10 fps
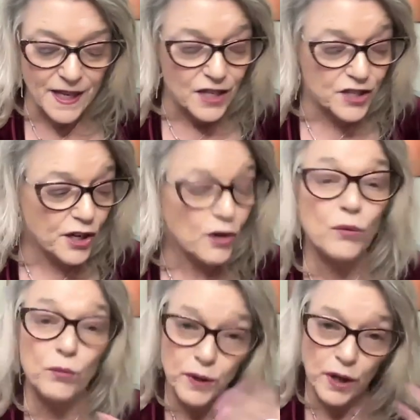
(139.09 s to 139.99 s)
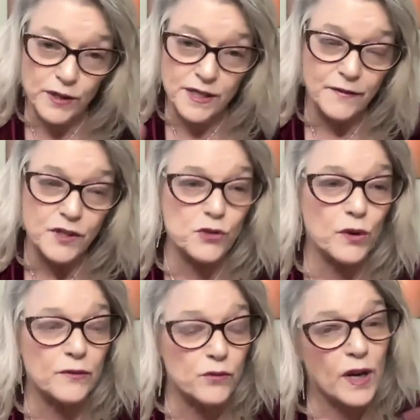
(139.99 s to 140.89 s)
So we always have this
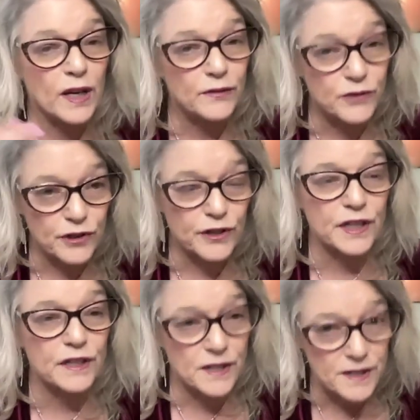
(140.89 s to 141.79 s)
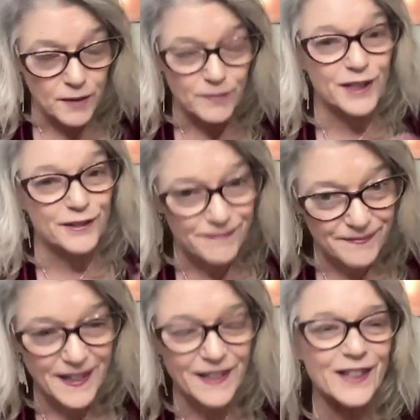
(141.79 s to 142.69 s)
12 12 during December
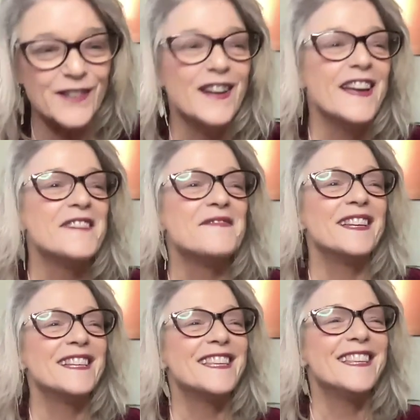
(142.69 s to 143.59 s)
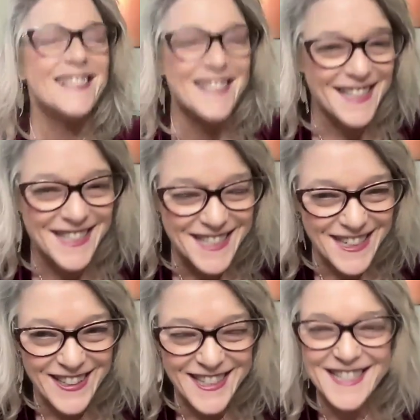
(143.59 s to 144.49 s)
hello but it's in the
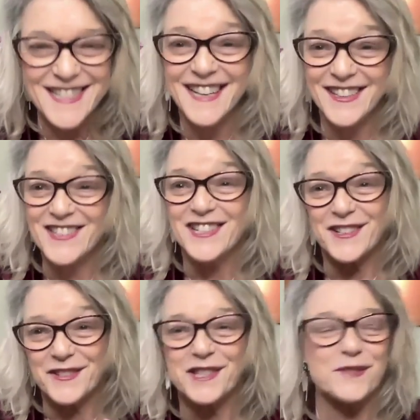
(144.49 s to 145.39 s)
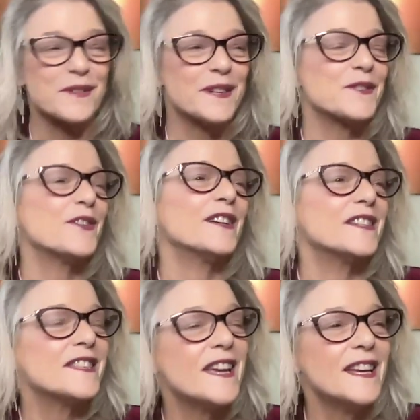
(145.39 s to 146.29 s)
sagittarius energy which is what i was trying
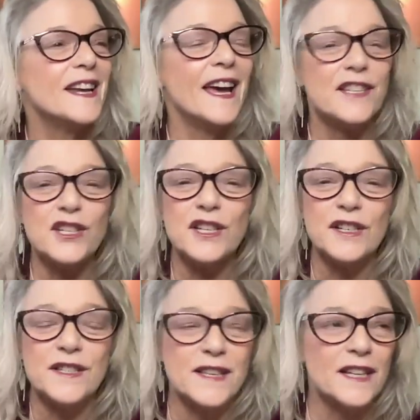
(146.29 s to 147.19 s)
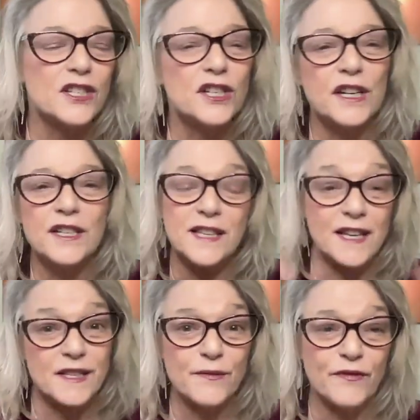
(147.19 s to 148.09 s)
to say and sagittarius
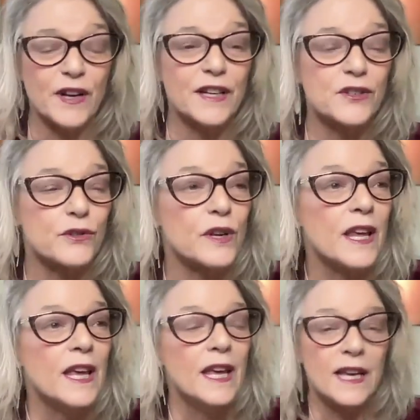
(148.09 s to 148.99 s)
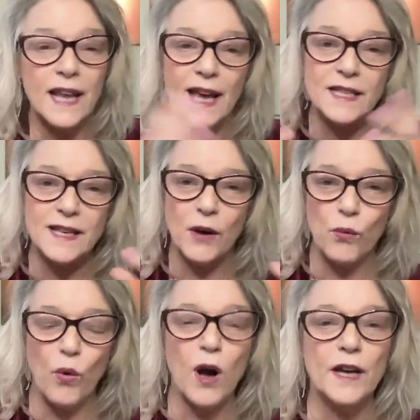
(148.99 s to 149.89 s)
has some fire to it it has that
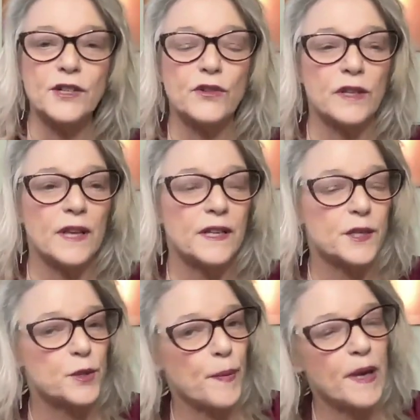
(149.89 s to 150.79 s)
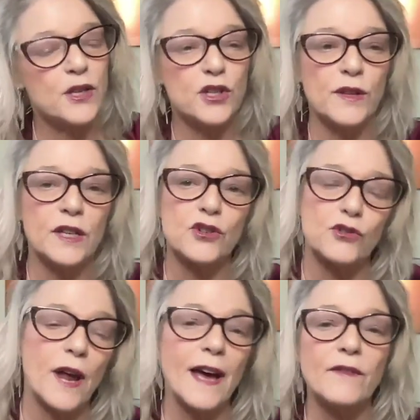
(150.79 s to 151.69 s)
wandering that expansion that
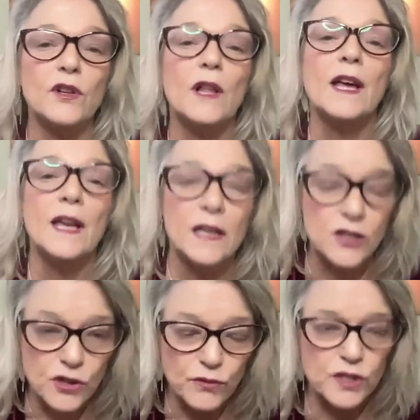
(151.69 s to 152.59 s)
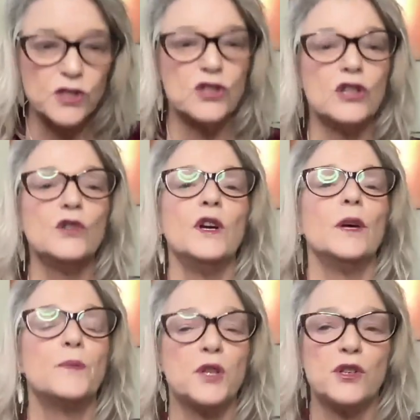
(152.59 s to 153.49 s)
travel and so this too
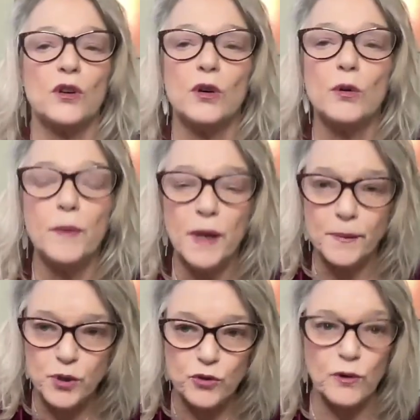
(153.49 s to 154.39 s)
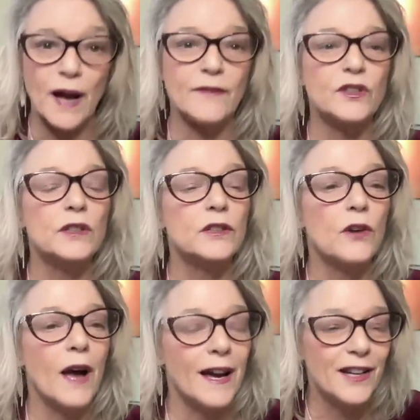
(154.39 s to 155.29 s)
helps us to open up travel a
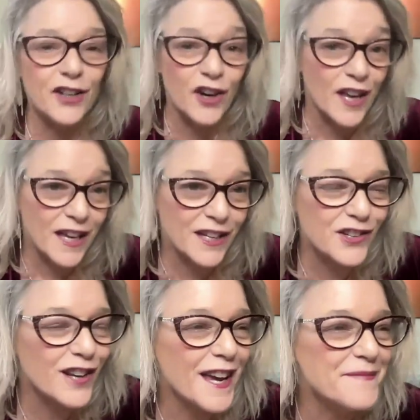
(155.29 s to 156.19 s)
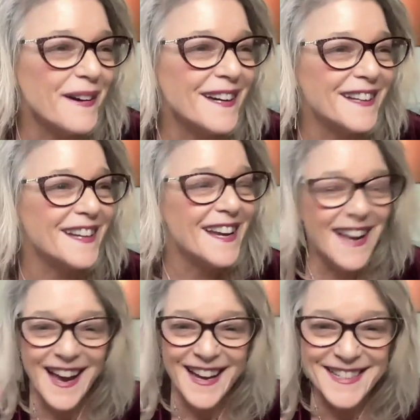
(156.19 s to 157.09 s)
little higher in your light body
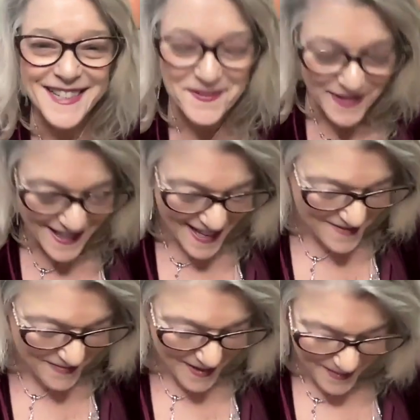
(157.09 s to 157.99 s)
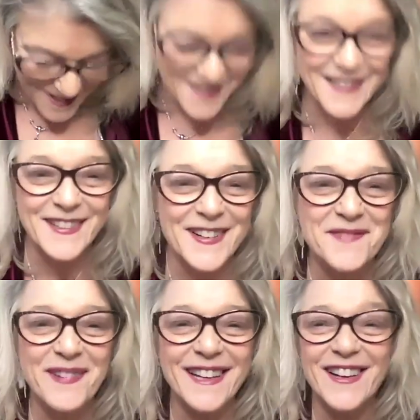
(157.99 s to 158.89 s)
i did put that bumper sticker
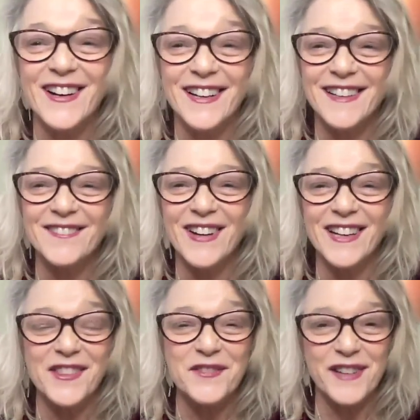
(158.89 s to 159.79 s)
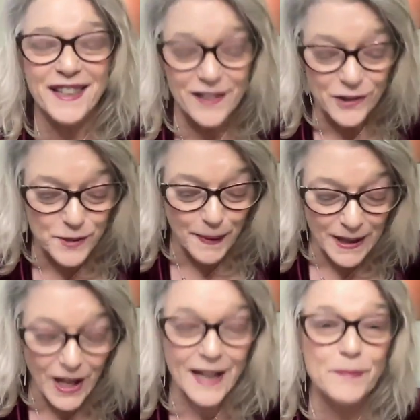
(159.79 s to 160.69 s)
on my car my other vehicle is my
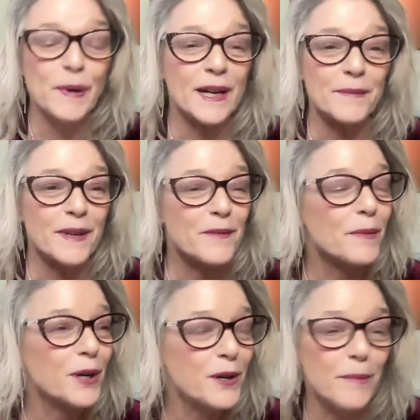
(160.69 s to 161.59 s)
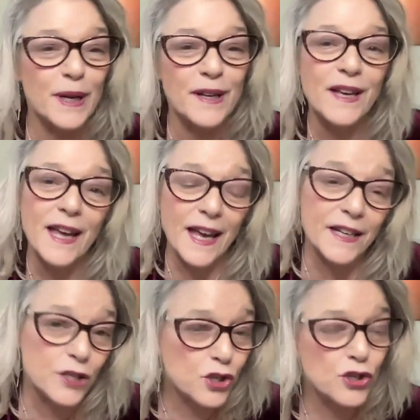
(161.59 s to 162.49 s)
light body my the merkaba and
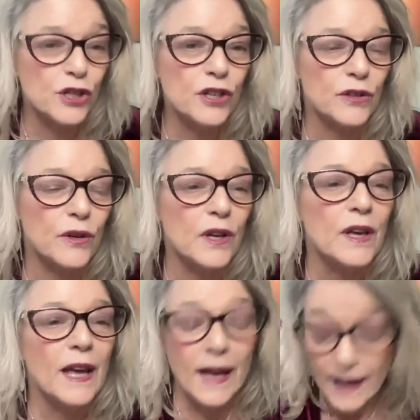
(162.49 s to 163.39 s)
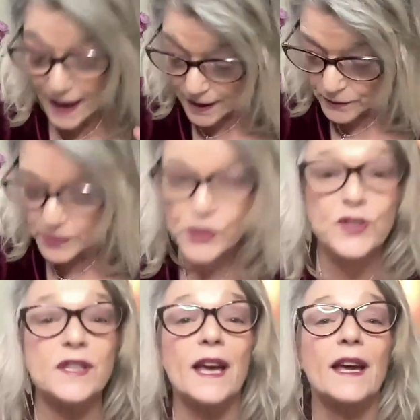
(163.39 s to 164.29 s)
it's true and i will
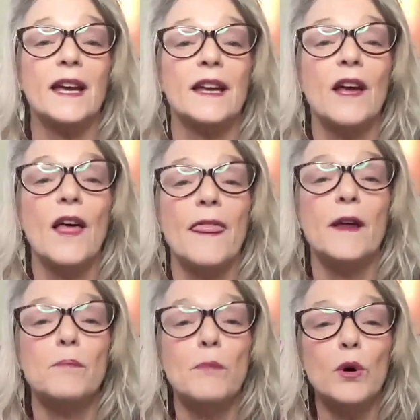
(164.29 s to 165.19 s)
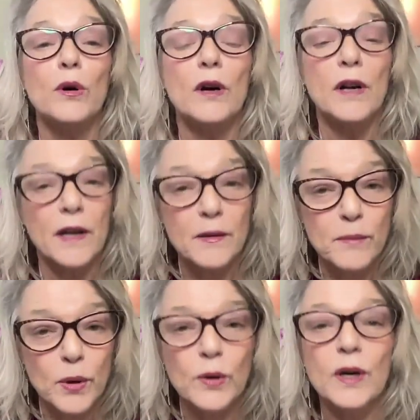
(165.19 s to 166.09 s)
say the more and
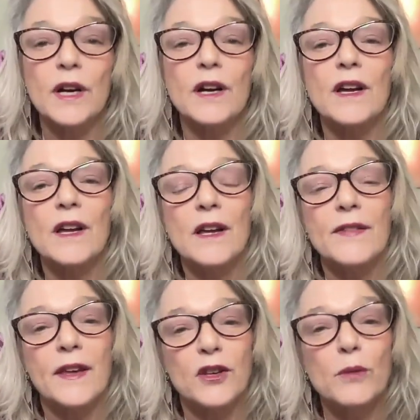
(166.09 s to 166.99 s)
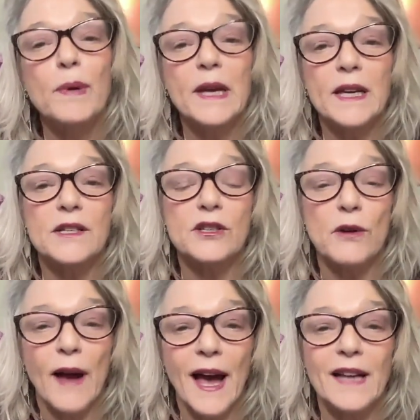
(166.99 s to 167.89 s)
more that you begin
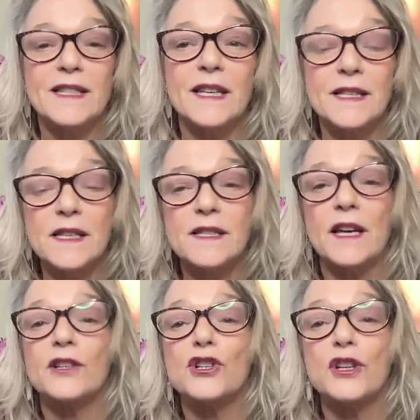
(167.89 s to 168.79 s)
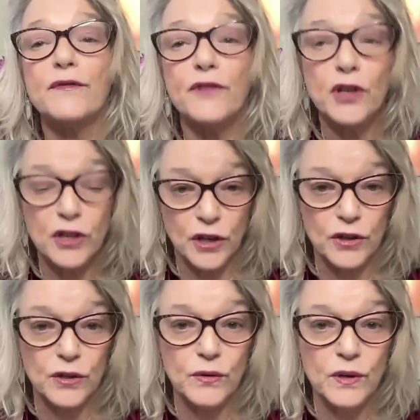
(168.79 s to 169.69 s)
to access this energy for
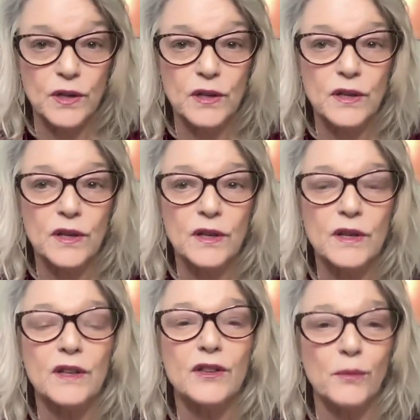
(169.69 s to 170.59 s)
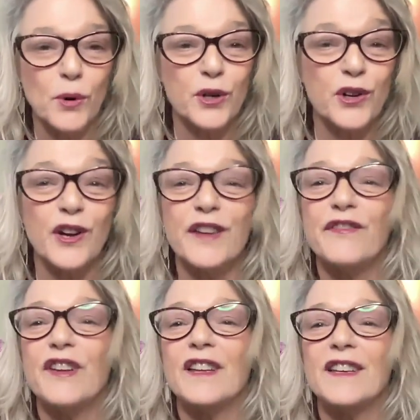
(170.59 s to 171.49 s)
you the more you're going to
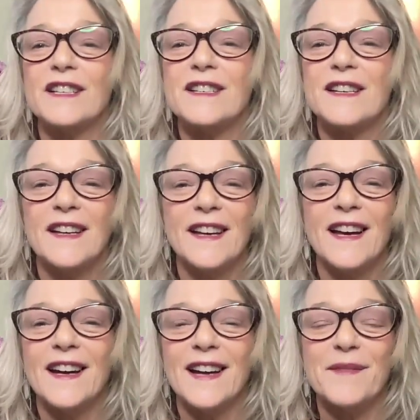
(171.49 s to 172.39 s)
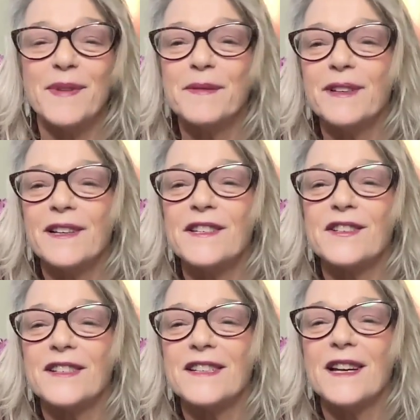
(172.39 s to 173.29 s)
feel it all right, people are going to
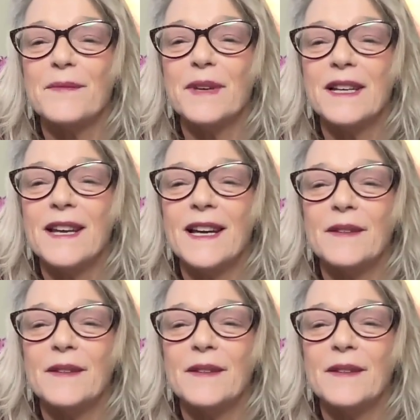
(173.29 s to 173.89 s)
start to come in now.